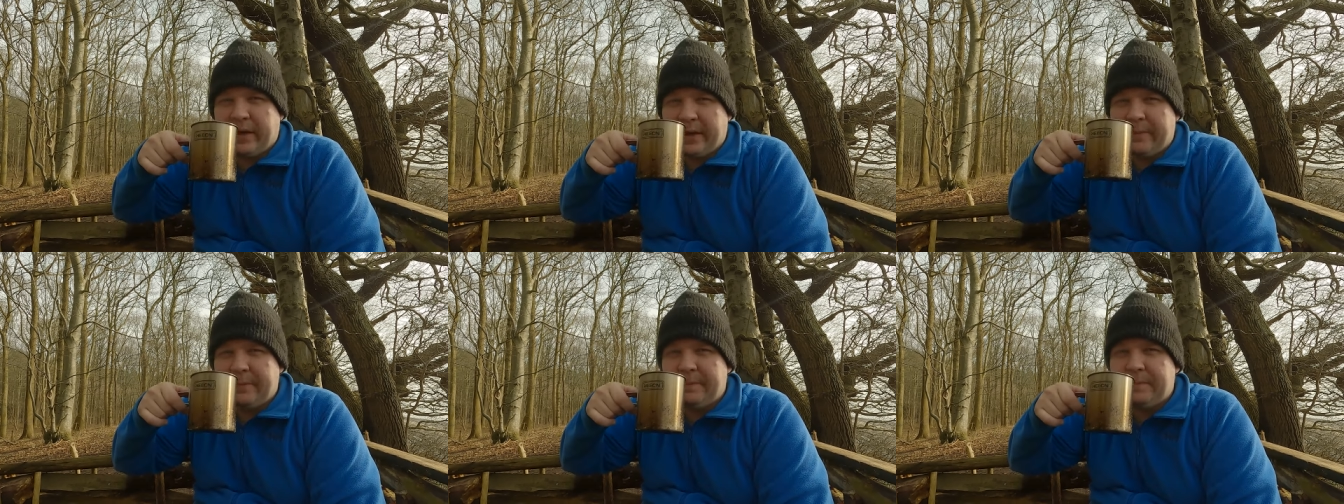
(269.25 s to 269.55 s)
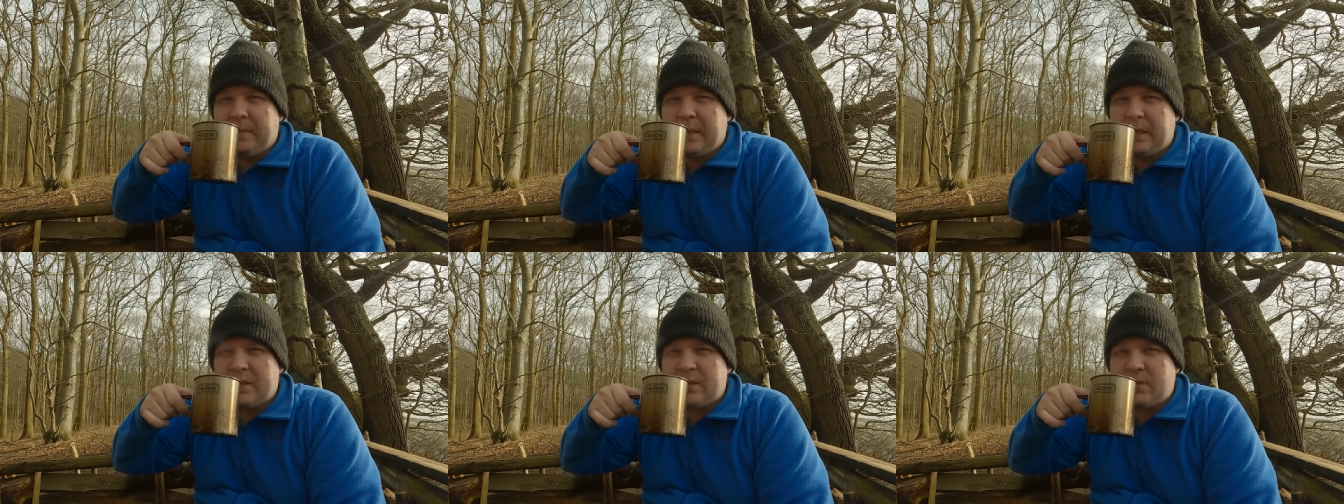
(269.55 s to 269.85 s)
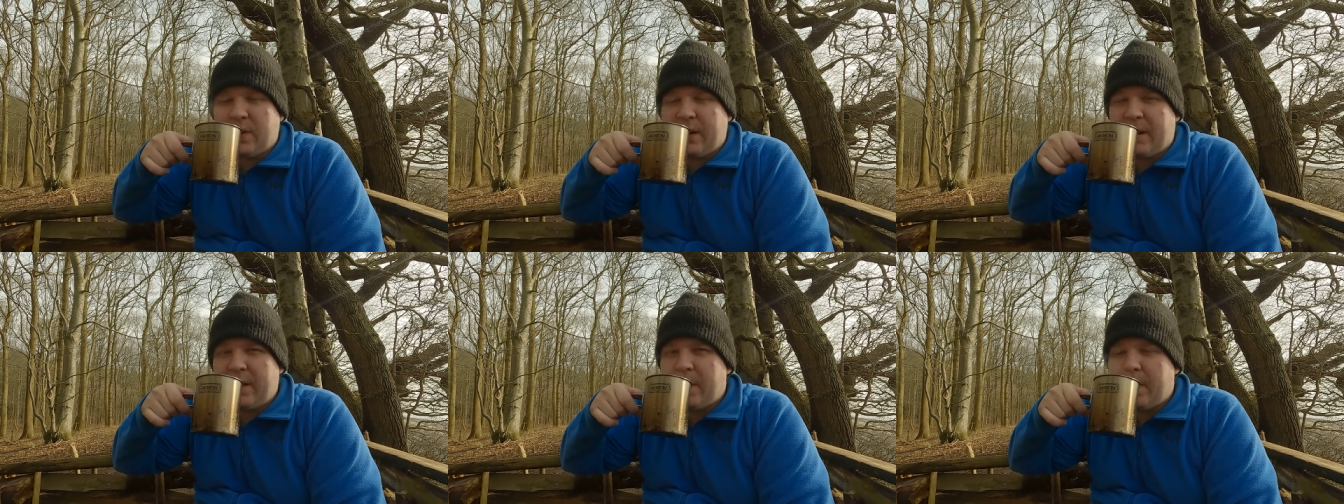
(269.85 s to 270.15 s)
okay, let's
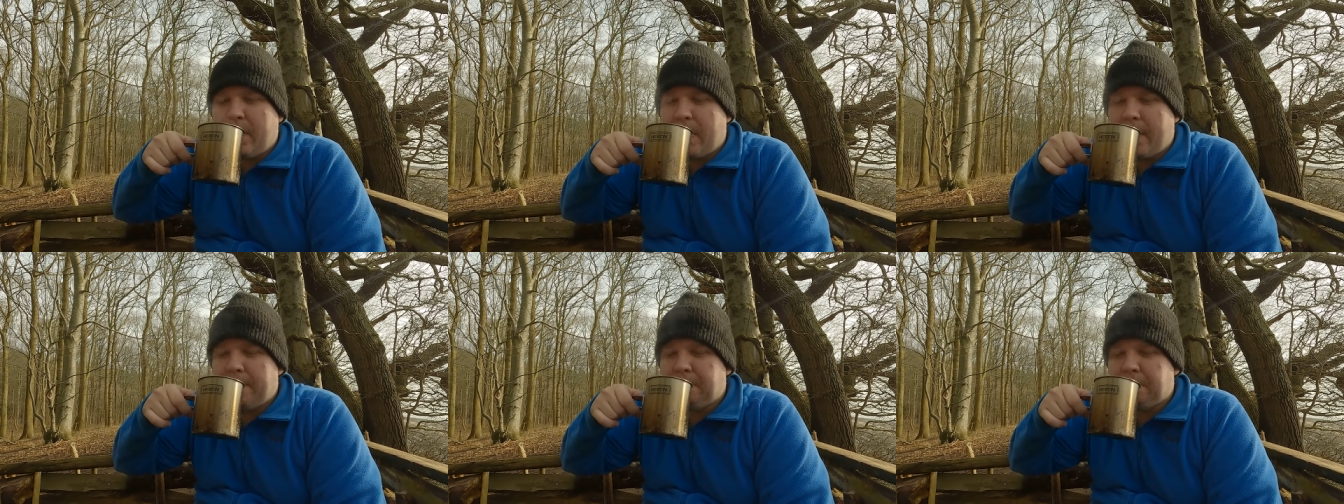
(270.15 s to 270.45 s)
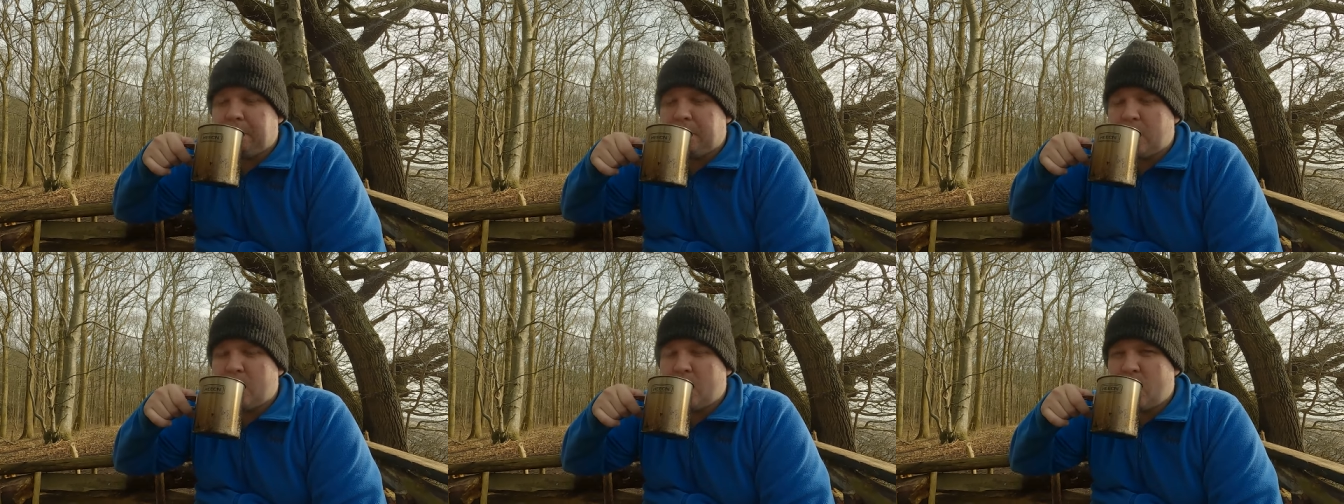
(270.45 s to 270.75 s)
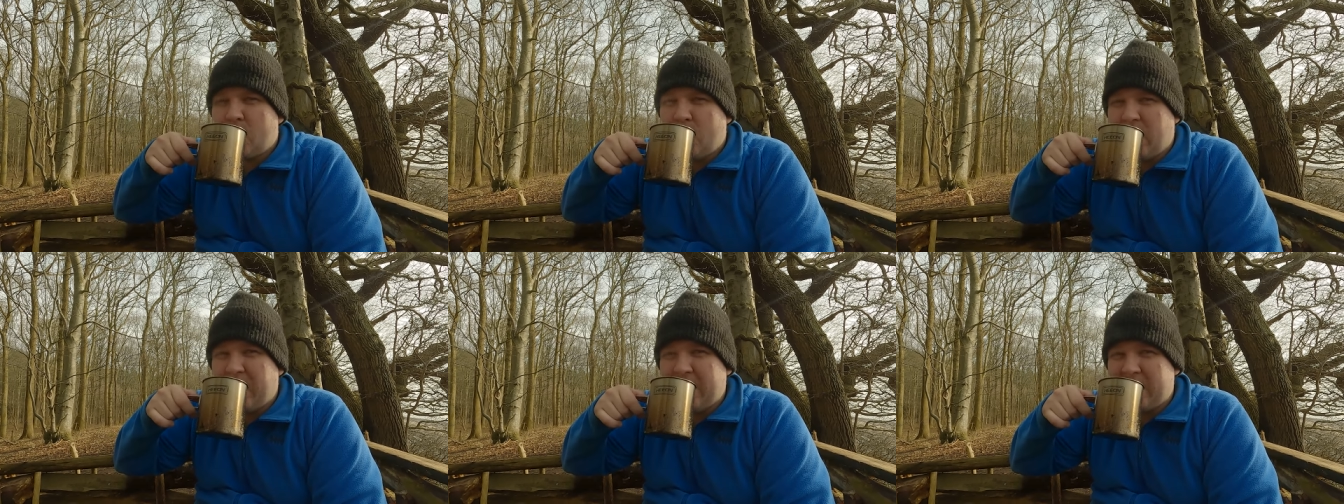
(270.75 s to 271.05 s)
try.
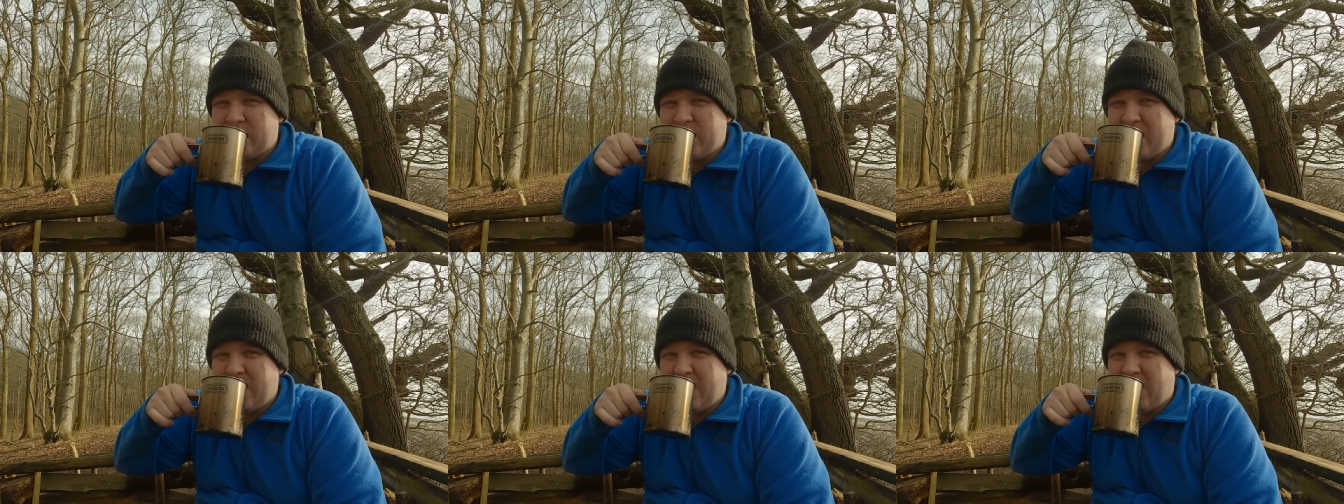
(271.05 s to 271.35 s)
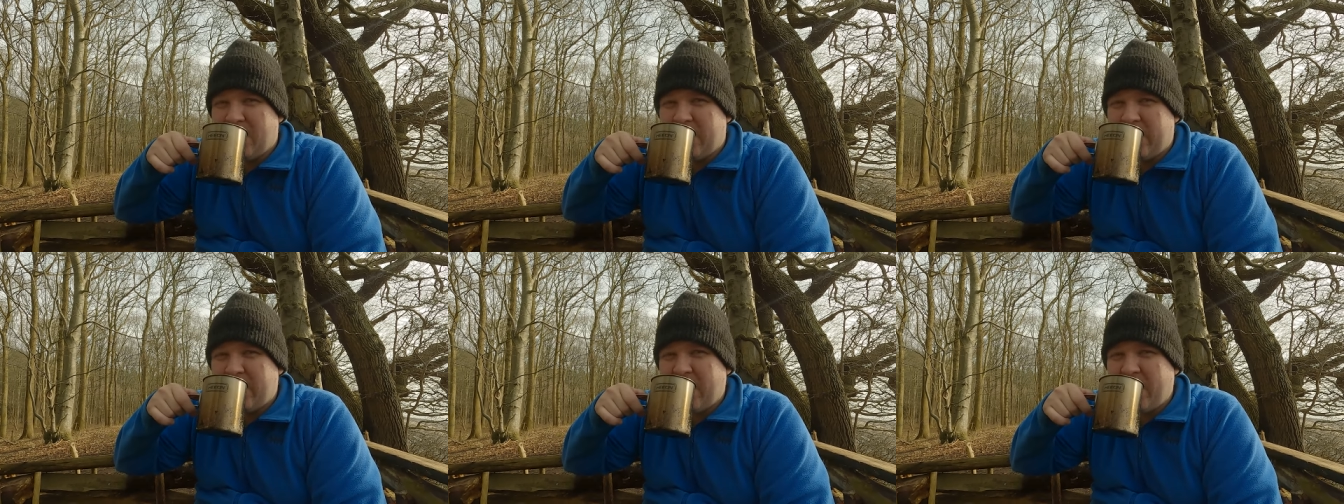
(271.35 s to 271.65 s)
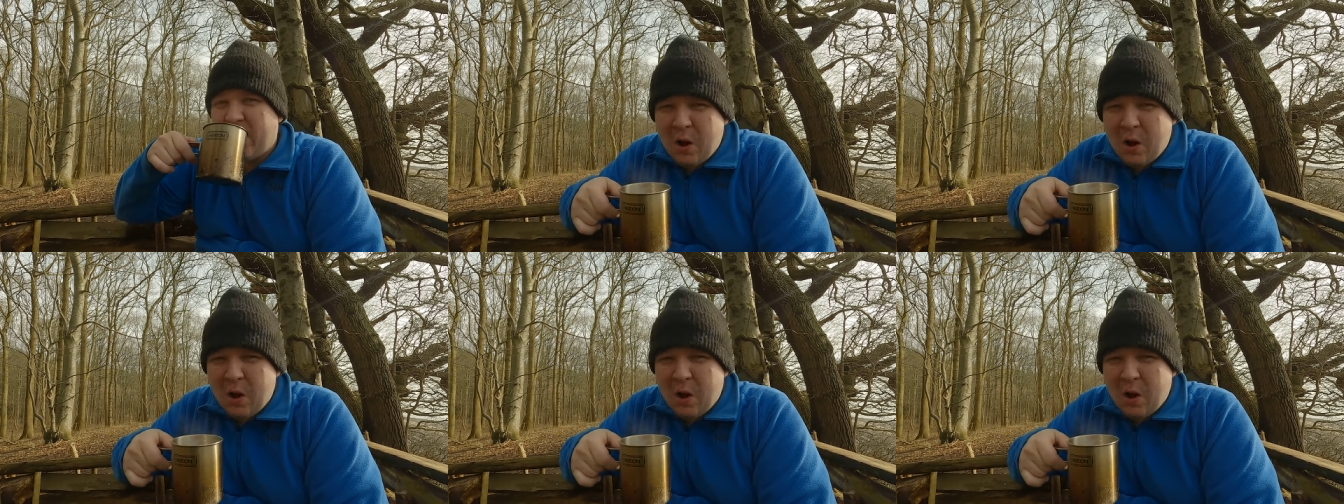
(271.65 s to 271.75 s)
It's really hot.